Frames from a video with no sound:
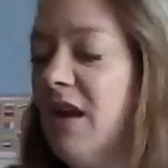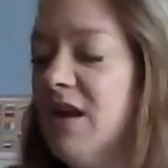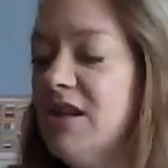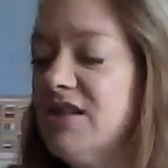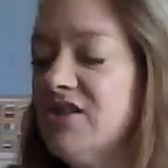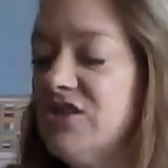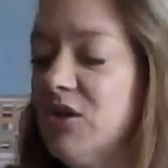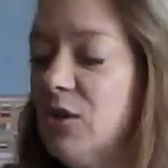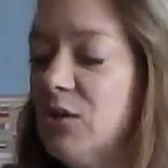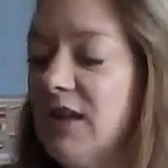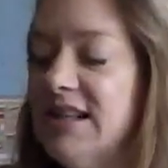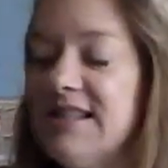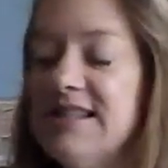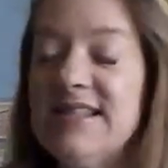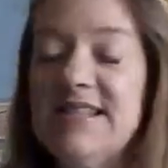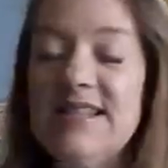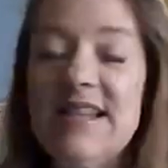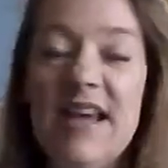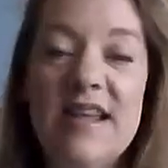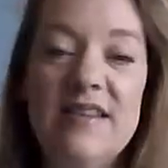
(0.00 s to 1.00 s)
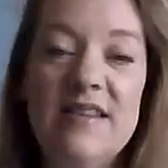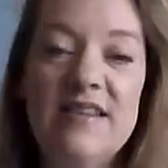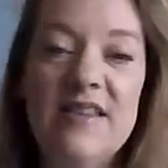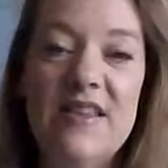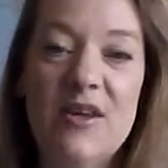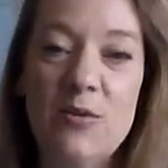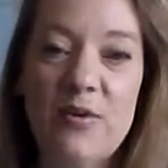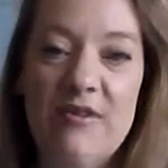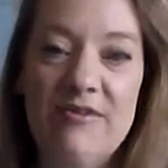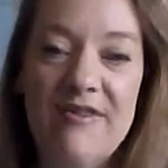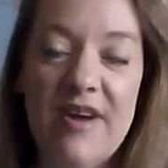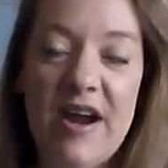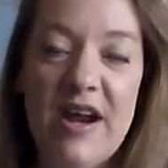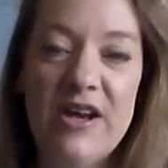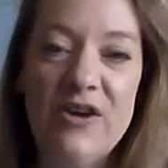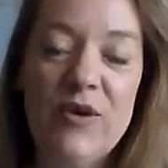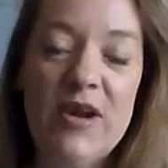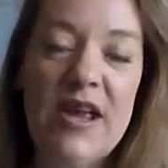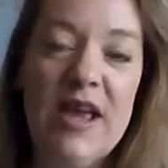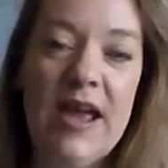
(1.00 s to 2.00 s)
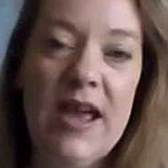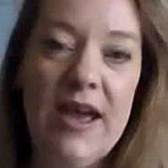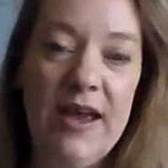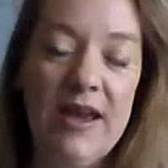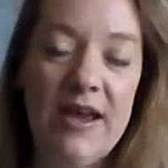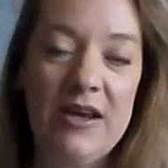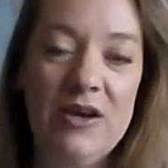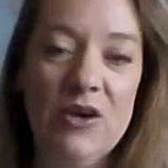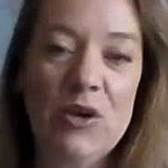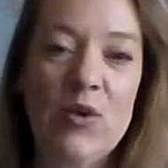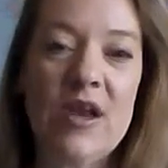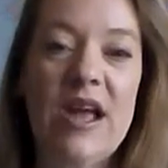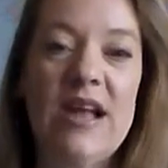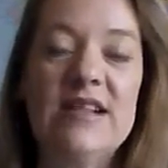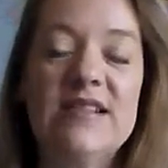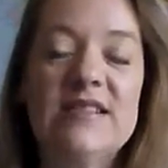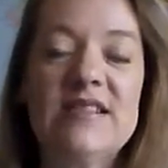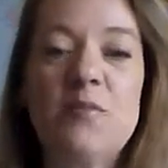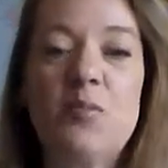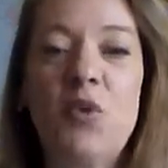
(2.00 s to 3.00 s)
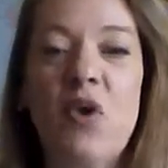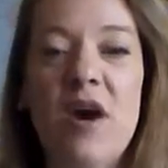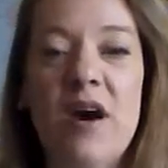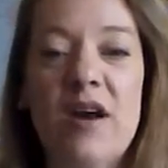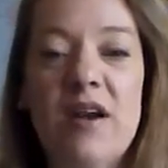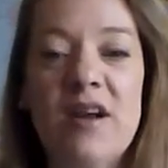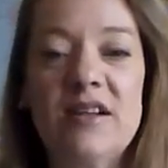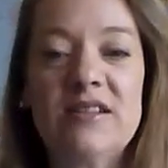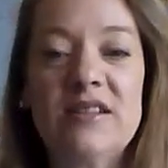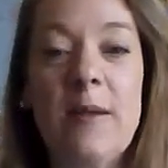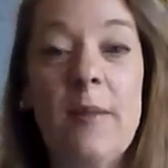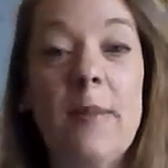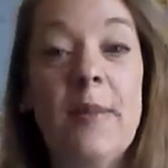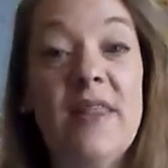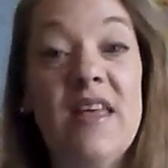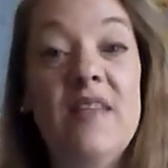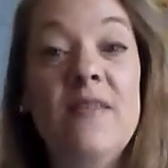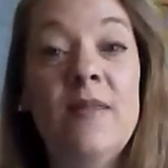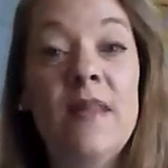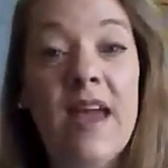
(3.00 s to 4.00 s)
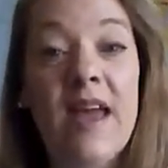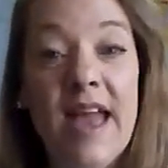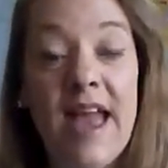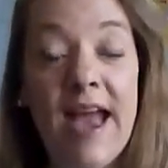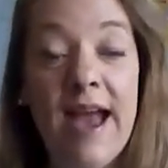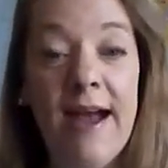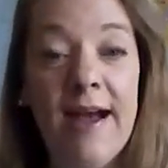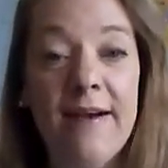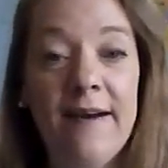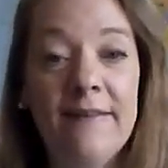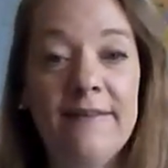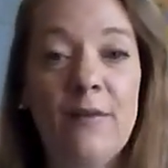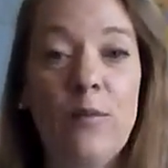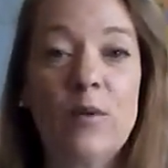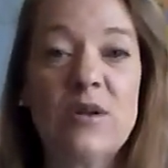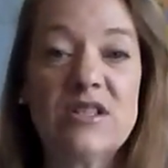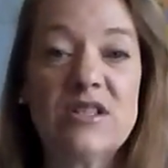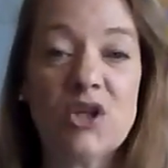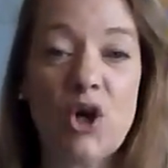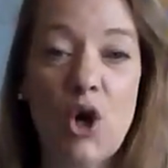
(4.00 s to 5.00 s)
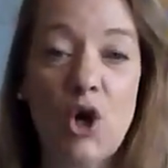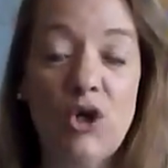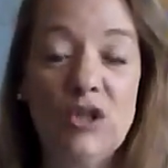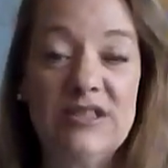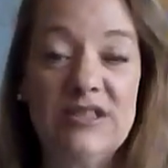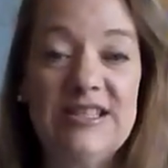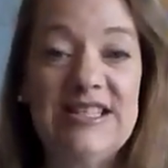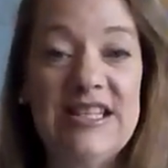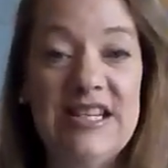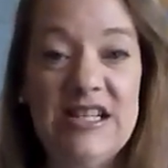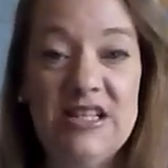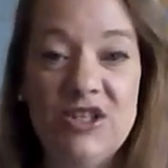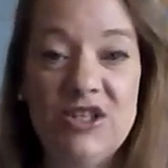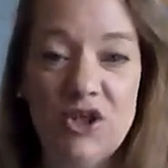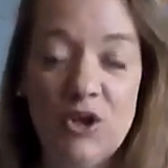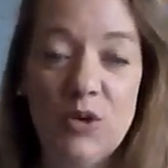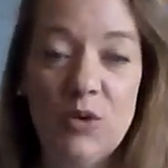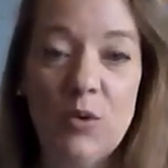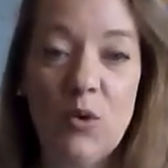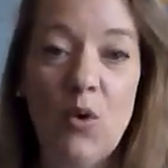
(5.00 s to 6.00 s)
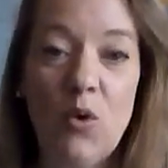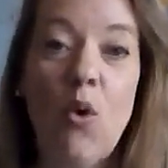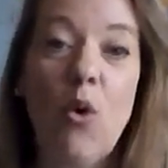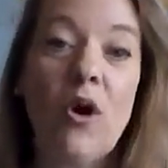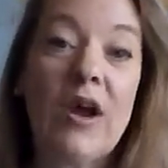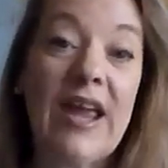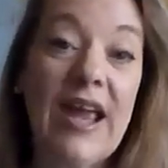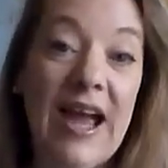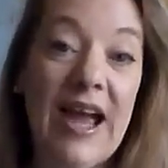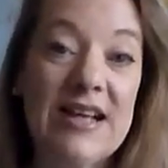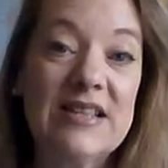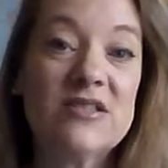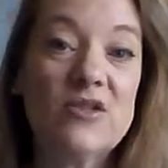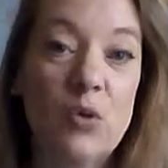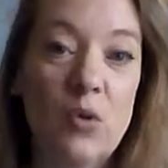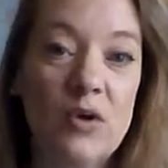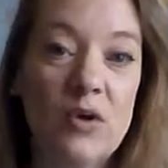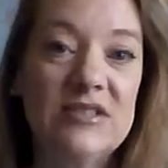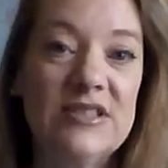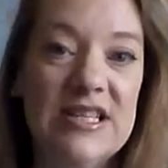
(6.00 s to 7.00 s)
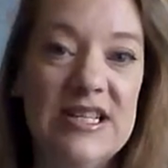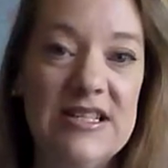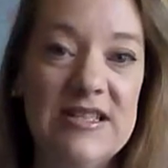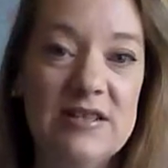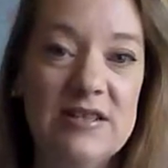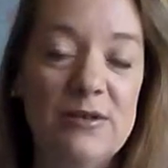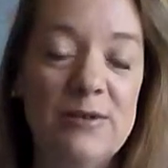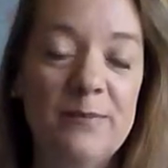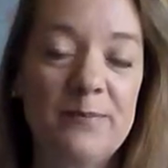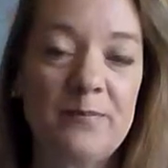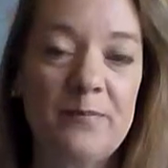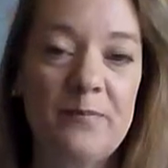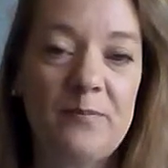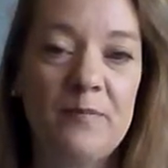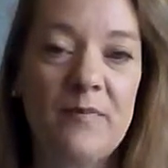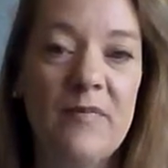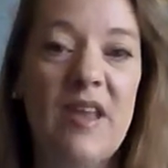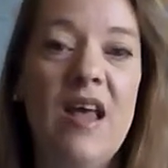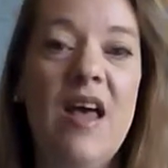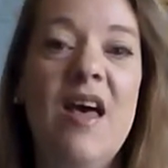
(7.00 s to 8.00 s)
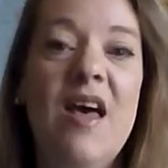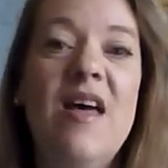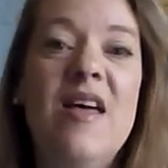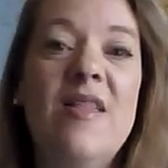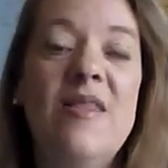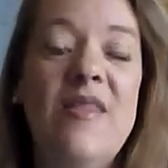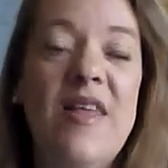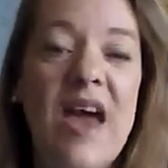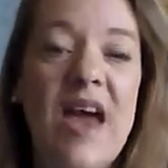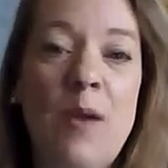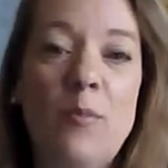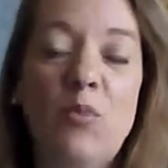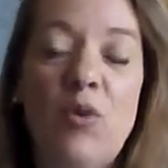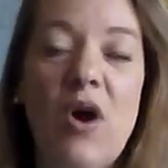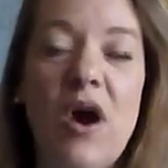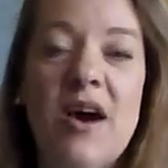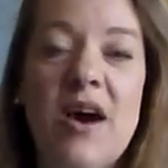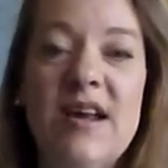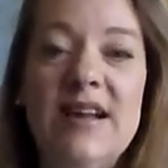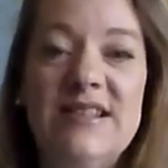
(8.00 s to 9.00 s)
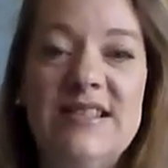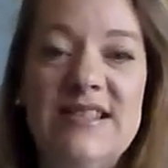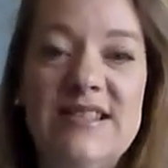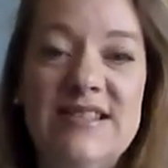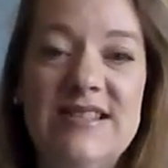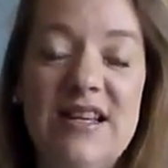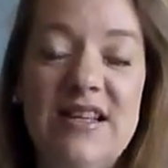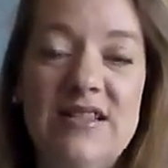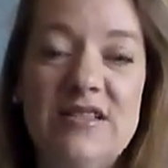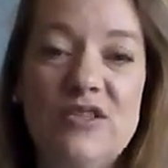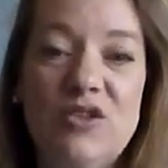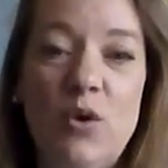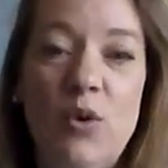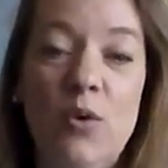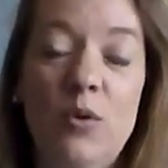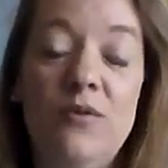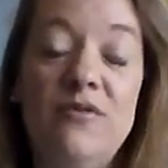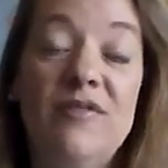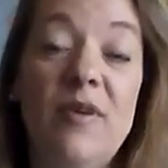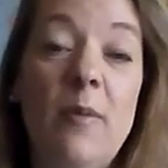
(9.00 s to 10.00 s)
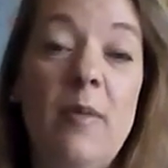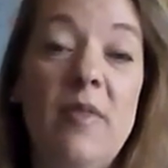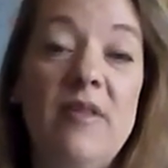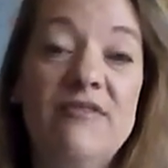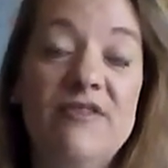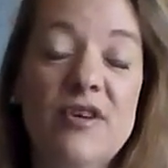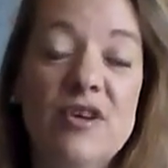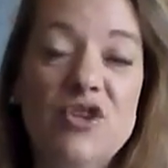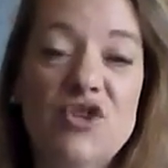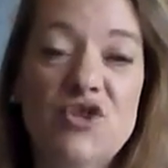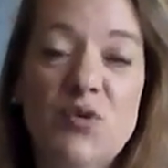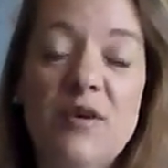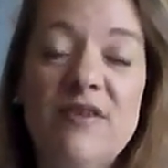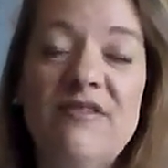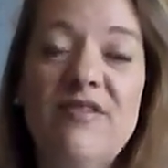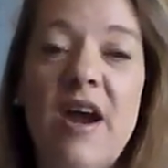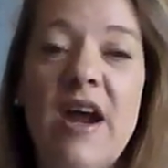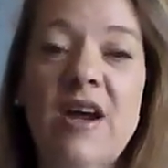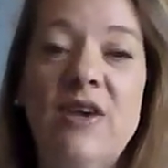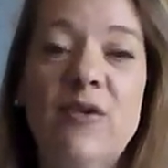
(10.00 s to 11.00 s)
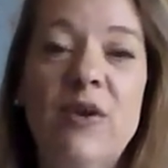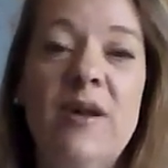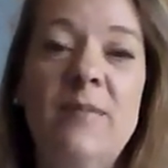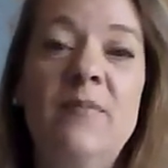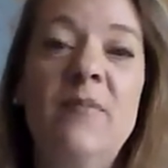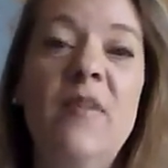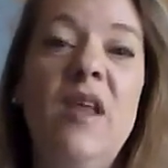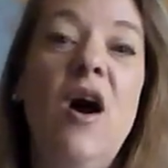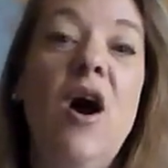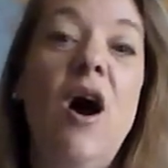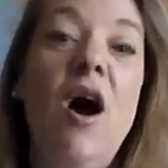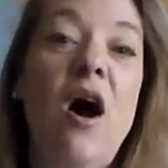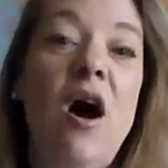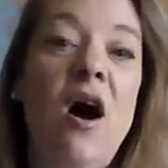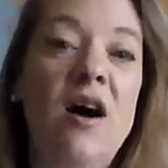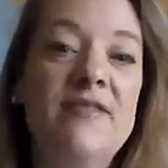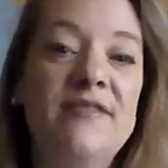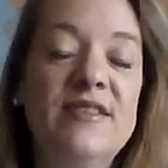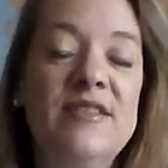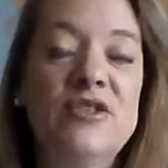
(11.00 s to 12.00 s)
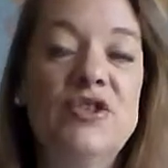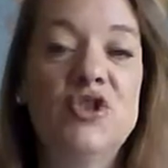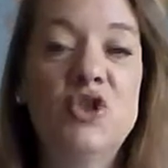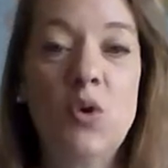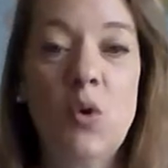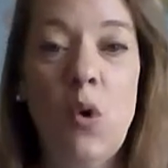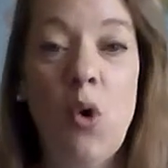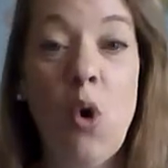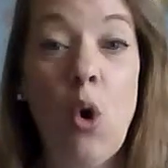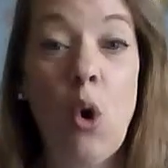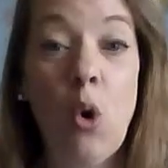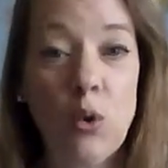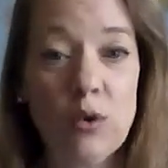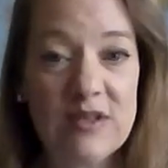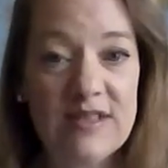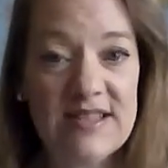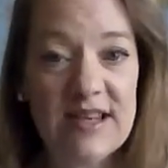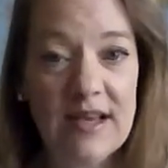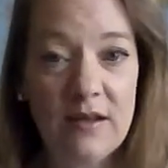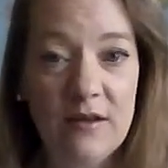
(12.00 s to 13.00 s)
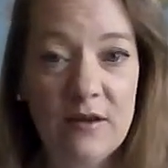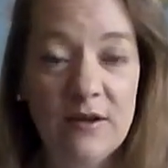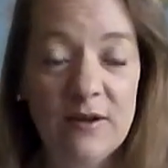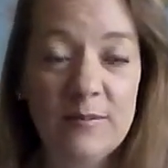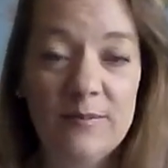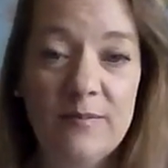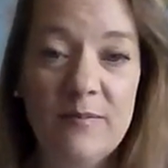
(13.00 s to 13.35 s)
So let's say that the refinery A creates the product, and then they have what's called D2, or gas oil, diesel. That product is then sold from the first refinery, often to a wholesaler.